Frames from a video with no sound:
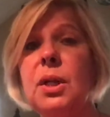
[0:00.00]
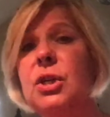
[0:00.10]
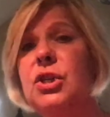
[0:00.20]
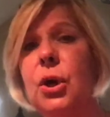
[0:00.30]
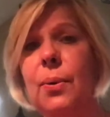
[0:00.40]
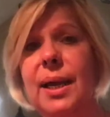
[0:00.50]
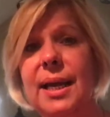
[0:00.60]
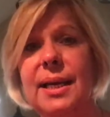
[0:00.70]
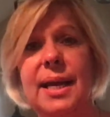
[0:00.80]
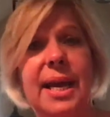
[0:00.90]

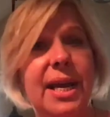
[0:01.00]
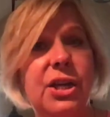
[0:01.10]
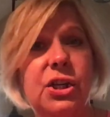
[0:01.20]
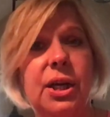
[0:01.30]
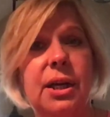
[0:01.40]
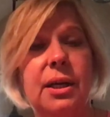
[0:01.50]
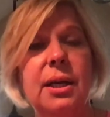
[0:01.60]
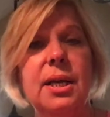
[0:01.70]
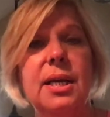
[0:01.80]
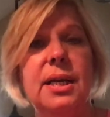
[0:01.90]
Joanne Asia
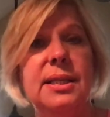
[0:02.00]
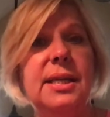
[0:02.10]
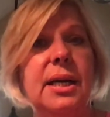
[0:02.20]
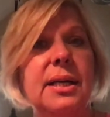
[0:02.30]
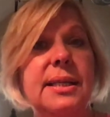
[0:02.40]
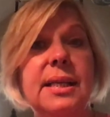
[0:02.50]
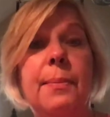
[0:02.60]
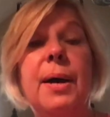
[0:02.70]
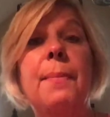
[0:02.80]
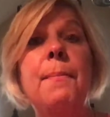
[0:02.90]
does some
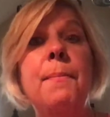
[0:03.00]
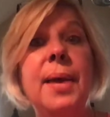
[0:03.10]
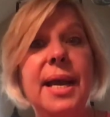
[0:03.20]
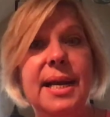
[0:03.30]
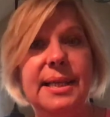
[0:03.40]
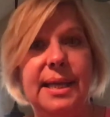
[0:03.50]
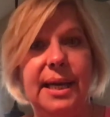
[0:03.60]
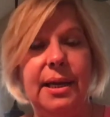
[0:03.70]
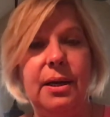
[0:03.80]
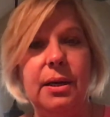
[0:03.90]

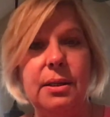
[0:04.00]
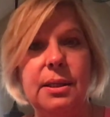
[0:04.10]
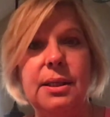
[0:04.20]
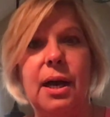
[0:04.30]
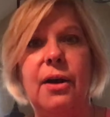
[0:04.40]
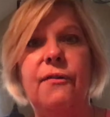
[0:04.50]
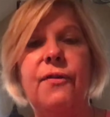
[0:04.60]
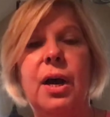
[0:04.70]
amazing stuff.